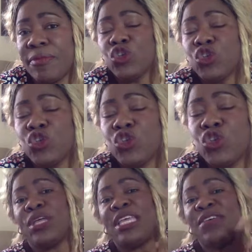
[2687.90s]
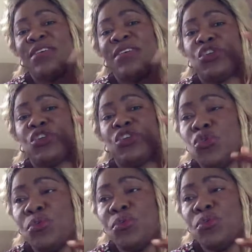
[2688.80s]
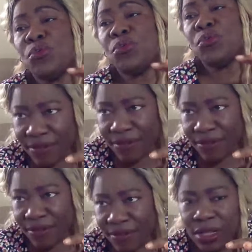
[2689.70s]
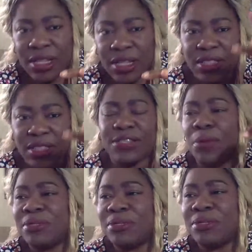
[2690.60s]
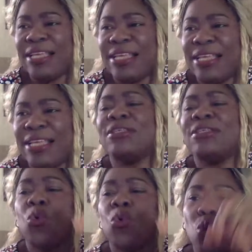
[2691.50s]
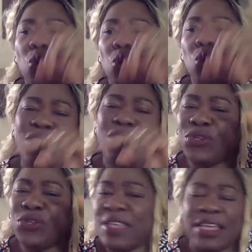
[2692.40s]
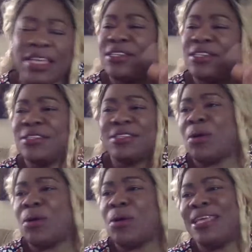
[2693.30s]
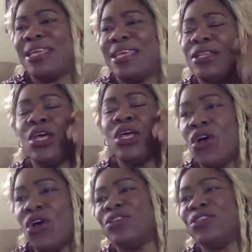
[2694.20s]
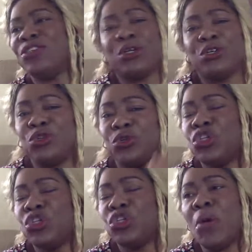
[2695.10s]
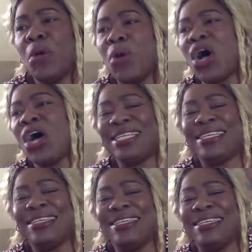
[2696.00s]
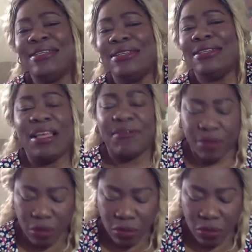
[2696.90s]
So, if on a human level this obtains, what makes you think it doesn't obtain on a spiritual, numb bodied level?